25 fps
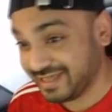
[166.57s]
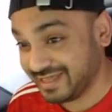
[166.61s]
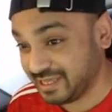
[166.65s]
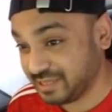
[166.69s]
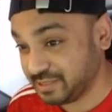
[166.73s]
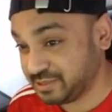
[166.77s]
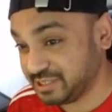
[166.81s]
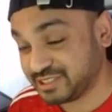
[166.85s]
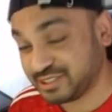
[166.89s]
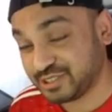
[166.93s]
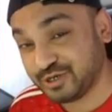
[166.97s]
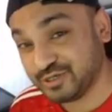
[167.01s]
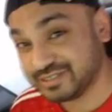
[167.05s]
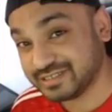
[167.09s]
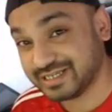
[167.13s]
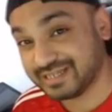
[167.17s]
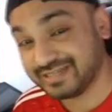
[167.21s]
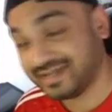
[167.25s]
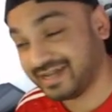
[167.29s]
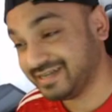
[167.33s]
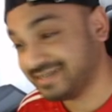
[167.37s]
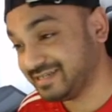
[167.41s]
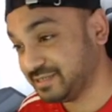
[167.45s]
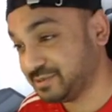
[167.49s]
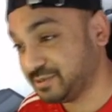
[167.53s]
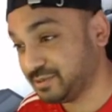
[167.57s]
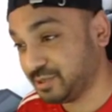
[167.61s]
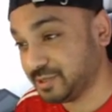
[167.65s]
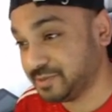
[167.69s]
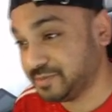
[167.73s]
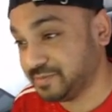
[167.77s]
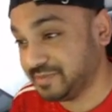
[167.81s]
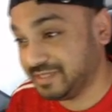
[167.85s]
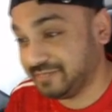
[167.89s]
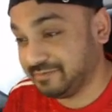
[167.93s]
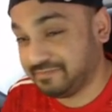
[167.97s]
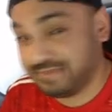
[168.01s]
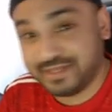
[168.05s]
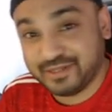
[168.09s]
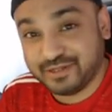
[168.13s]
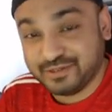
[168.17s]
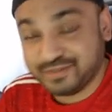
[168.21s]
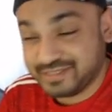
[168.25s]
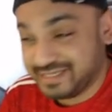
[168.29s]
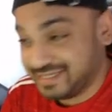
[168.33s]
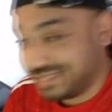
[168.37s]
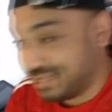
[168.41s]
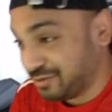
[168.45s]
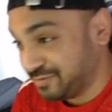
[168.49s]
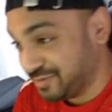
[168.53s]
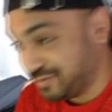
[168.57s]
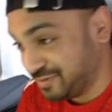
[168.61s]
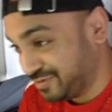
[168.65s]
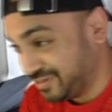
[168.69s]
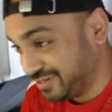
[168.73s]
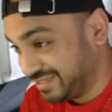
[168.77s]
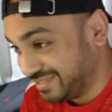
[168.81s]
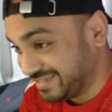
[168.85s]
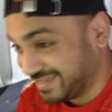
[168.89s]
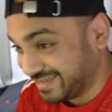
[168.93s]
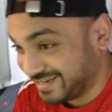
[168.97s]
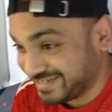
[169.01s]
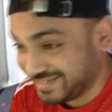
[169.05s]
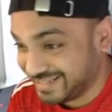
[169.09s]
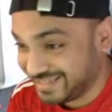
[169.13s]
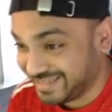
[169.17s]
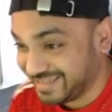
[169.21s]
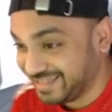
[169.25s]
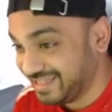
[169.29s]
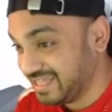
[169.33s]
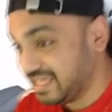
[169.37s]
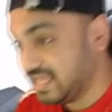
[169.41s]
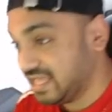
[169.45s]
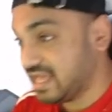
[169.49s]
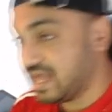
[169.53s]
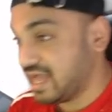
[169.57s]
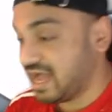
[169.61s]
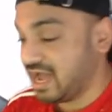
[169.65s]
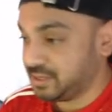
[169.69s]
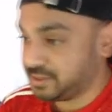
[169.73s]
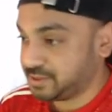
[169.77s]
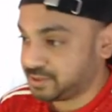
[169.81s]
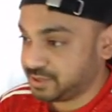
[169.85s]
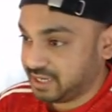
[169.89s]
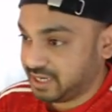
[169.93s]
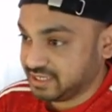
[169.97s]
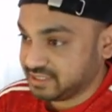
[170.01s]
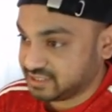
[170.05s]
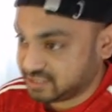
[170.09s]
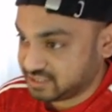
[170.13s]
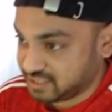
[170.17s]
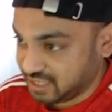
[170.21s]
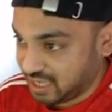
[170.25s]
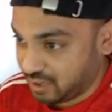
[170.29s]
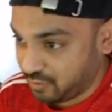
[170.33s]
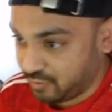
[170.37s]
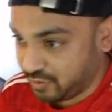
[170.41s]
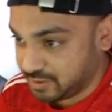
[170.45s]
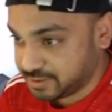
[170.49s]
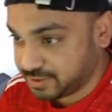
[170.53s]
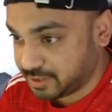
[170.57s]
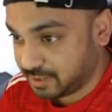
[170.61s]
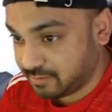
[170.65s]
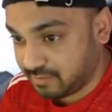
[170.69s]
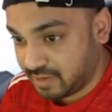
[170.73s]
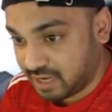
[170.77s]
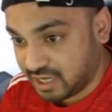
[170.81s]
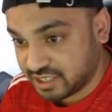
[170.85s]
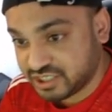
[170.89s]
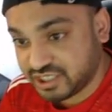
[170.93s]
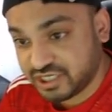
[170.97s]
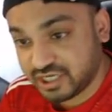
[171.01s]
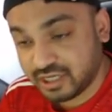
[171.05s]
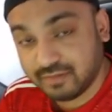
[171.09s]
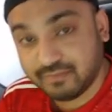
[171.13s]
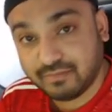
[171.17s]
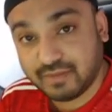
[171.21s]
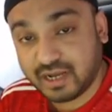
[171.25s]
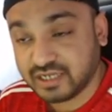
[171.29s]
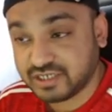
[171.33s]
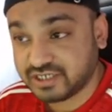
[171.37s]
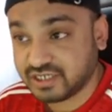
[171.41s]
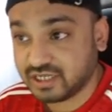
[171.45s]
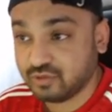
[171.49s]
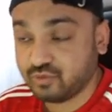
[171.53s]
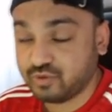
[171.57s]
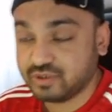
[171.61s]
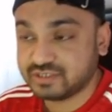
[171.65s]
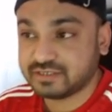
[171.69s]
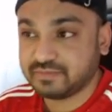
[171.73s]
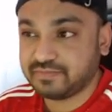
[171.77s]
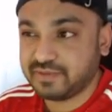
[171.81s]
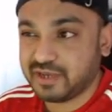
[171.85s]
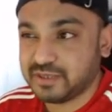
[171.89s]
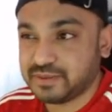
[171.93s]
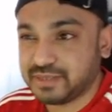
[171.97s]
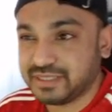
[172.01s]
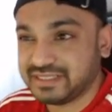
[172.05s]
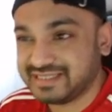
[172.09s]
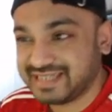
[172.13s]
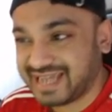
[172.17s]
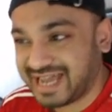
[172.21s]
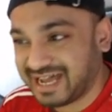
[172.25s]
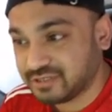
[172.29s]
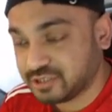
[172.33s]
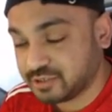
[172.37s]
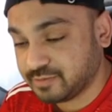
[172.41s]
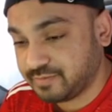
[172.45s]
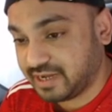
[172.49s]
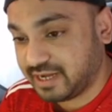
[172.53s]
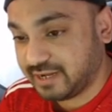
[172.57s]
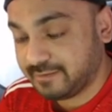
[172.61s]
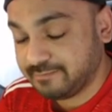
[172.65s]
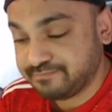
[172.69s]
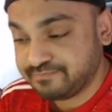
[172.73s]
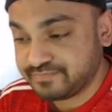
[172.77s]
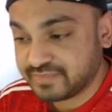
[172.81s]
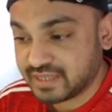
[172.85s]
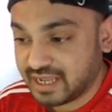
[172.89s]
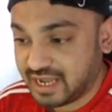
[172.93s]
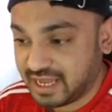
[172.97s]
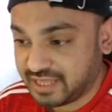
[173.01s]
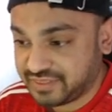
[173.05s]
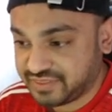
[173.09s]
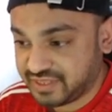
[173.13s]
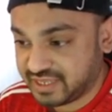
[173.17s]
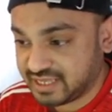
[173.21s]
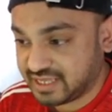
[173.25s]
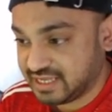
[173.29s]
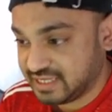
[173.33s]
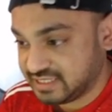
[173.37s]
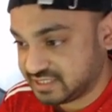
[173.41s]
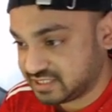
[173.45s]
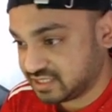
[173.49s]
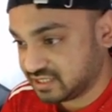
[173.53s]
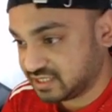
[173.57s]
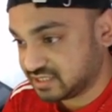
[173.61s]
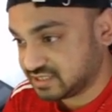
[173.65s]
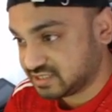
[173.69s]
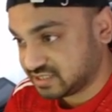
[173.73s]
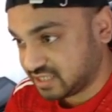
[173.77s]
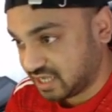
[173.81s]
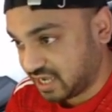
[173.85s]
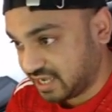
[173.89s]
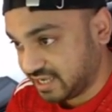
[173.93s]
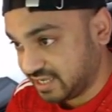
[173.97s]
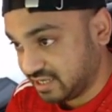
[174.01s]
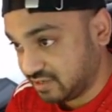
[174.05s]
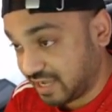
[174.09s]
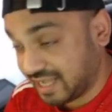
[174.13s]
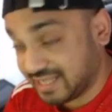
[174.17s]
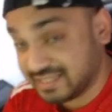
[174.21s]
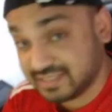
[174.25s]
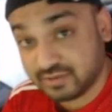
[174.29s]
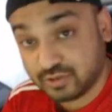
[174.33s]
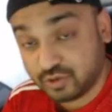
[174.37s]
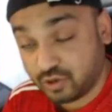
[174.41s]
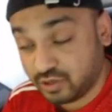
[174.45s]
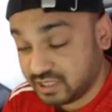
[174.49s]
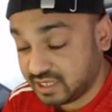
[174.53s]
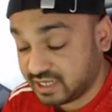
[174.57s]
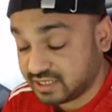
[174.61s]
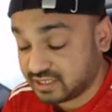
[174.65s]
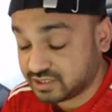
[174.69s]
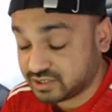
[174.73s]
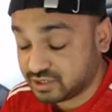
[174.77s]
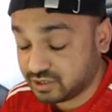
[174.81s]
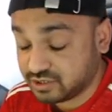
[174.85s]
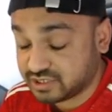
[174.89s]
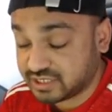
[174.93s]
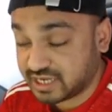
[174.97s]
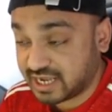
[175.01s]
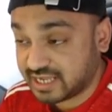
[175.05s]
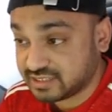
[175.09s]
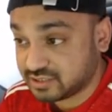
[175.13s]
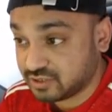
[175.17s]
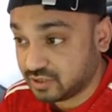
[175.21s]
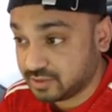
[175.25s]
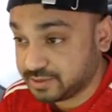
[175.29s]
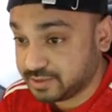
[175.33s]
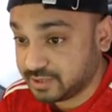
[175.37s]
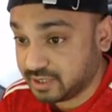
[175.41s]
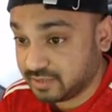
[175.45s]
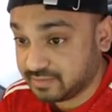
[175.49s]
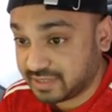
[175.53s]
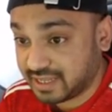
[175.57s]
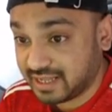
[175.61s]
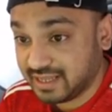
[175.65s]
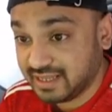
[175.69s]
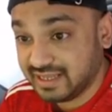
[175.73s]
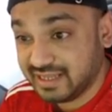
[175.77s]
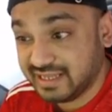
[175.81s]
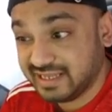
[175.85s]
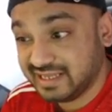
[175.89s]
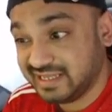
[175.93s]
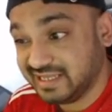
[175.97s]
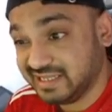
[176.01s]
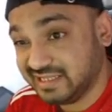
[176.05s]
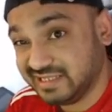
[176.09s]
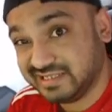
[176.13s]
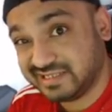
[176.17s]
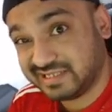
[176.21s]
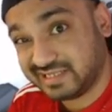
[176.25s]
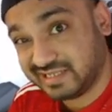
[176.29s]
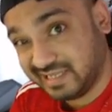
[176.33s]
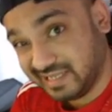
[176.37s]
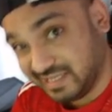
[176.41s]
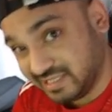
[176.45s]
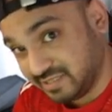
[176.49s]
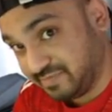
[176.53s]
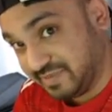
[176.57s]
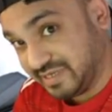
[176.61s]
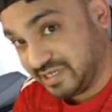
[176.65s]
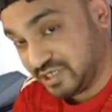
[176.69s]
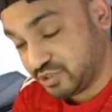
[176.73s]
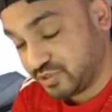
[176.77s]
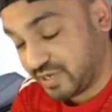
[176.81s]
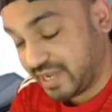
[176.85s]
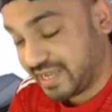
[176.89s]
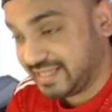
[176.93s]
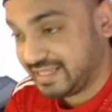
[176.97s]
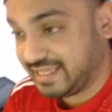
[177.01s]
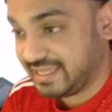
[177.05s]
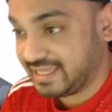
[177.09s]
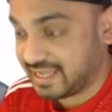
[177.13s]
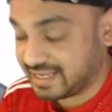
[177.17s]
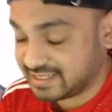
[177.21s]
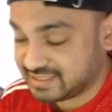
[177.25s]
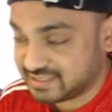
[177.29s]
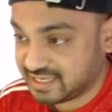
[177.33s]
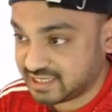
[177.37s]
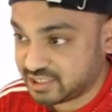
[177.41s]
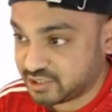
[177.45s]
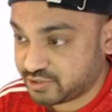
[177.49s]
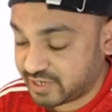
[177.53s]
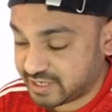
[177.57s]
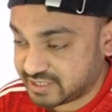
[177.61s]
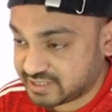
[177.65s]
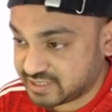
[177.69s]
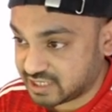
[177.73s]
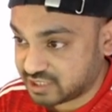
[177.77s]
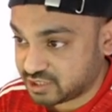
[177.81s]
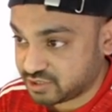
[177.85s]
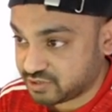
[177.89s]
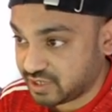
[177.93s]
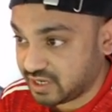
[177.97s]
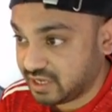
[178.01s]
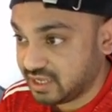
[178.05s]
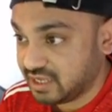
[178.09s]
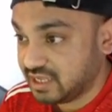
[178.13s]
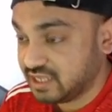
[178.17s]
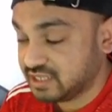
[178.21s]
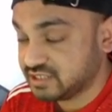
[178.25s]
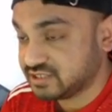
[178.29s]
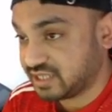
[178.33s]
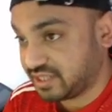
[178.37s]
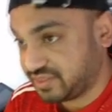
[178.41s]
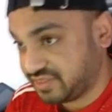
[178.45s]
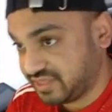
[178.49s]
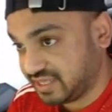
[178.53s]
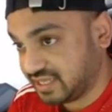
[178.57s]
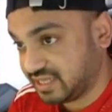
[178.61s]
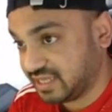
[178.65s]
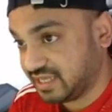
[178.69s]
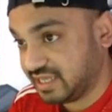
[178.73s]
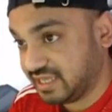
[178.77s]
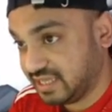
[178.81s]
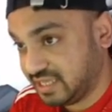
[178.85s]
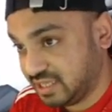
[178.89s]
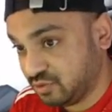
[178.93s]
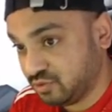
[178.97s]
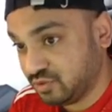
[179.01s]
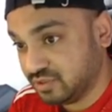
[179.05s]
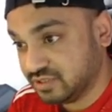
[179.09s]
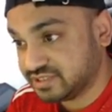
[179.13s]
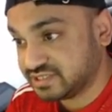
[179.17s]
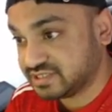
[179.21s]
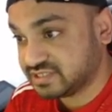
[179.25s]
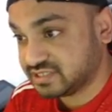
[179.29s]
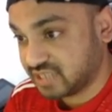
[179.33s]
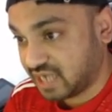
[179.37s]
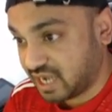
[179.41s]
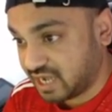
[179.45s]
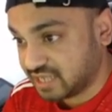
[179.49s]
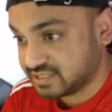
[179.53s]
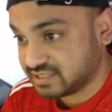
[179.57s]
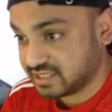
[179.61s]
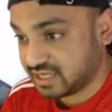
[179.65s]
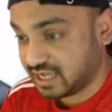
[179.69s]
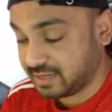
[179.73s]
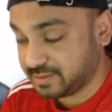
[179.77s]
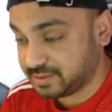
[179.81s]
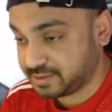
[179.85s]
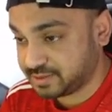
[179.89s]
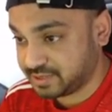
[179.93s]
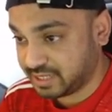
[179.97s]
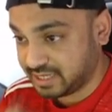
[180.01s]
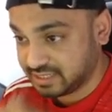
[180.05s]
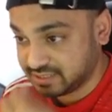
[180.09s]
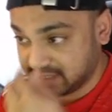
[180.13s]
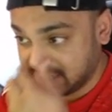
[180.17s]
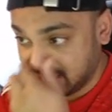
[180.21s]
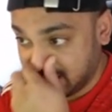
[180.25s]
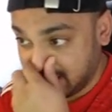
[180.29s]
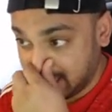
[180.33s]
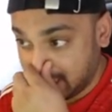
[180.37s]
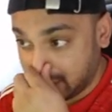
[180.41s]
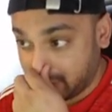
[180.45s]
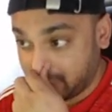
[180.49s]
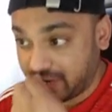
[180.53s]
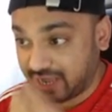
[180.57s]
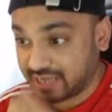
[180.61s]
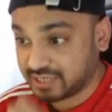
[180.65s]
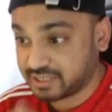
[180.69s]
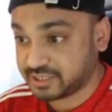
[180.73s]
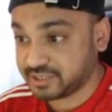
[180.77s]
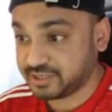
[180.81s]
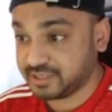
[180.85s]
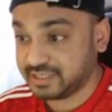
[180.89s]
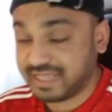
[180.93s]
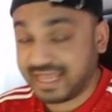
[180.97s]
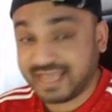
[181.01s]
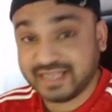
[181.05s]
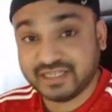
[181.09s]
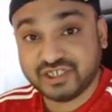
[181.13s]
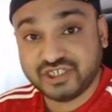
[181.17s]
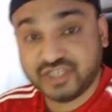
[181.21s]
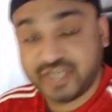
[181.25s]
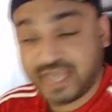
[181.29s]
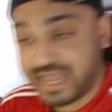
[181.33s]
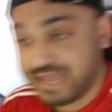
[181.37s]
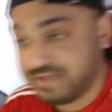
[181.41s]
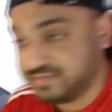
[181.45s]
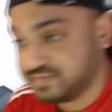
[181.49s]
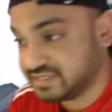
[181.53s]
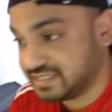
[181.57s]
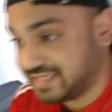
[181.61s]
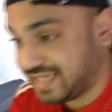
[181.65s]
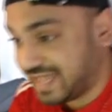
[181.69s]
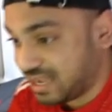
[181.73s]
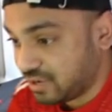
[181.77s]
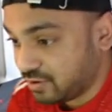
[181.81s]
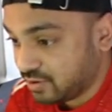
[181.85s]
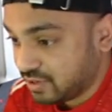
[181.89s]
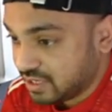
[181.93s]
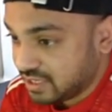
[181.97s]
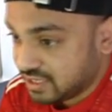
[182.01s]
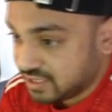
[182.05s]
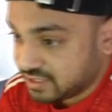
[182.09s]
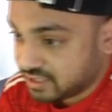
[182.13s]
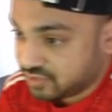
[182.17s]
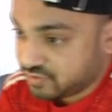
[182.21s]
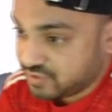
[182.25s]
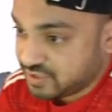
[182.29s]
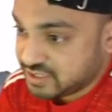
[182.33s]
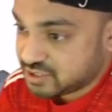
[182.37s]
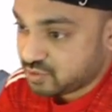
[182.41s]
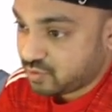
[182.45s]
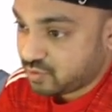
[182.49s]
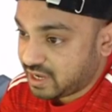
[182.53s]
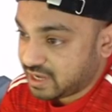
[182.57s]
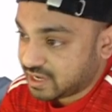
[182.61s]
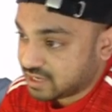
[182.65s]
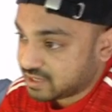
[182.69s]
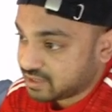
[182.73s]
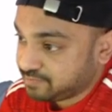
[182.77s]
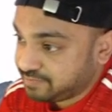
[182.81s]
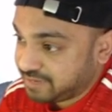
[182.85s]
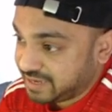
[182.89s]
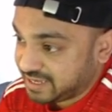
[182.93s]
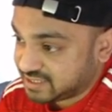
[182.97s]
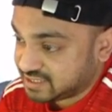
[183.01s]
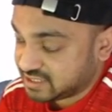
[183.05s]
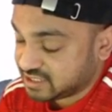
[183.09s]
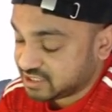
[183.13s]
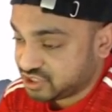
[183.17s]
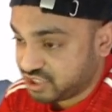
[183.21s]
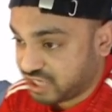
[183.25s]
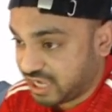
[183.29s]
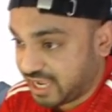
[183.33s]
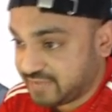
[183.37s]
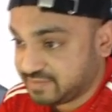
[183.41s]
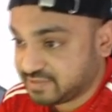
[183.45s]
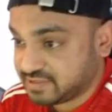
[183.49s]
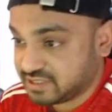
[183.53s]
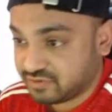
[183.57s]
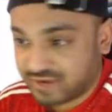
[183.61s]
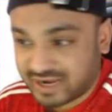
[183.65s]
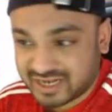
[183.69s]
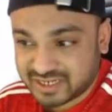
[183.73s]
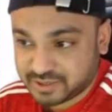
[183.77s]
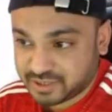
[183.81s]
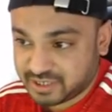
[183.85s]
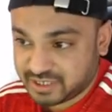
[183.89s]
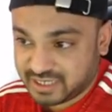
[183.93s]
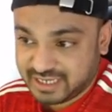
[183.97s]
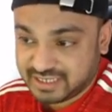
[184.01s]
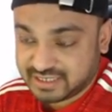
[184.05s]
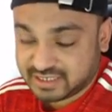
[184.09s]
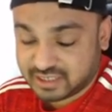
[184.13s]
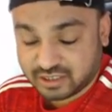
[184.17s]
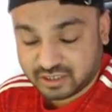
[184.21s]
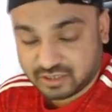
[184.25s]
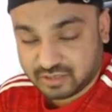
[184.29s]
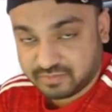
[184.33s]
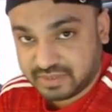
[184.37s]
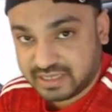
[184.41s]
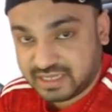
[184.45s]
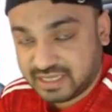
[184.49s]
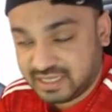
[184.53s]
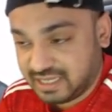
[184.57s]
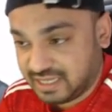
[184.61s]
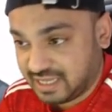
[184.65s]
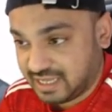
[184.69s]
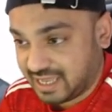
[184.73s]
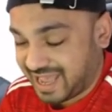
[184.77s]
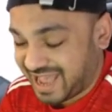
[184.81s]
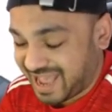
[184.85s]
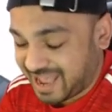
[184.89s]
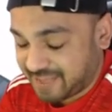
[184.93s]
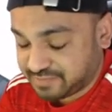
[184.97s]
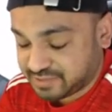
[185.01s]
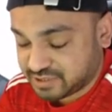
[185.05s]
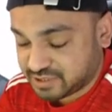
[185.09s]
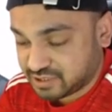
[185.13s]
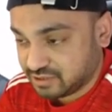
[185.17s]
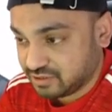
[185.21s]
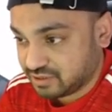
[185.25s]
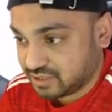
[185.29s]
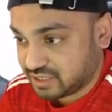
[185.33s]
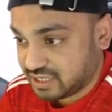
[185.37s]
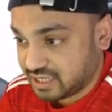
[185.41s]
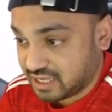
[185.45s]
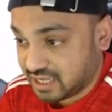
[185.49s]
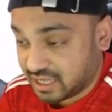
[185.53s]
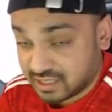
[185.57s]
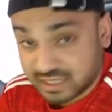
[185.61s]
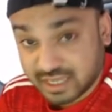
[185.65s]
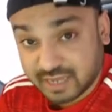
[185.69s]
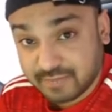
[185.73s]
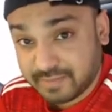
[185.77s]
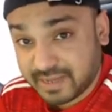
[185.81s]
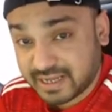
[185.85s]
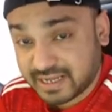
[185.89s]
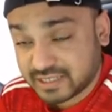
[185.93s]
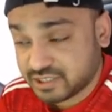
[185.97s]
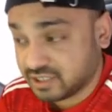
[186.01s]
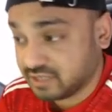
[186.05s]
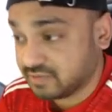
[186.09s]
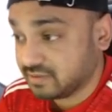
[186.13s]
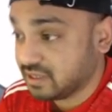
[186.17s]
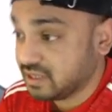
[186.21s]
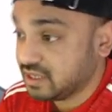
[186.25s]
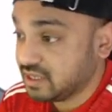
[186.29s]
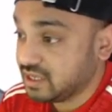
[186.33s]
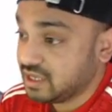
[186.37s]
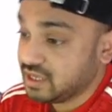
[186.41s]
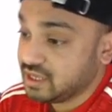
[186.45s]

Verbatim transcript: If he scores a ninety-fourth minute penalty, that would be brilliant, actually. Up front, I went for Martial. Martial was a bit of a doubt, but I think he's going to start. He has, Ole Gunnar Solskjaer has confirmed that he's he's been training, etc, et cetera. So I think he will start up front. Rashford and James. Now, the reason picked James, Rashford is going to be key, absolute key. I'll get back to him.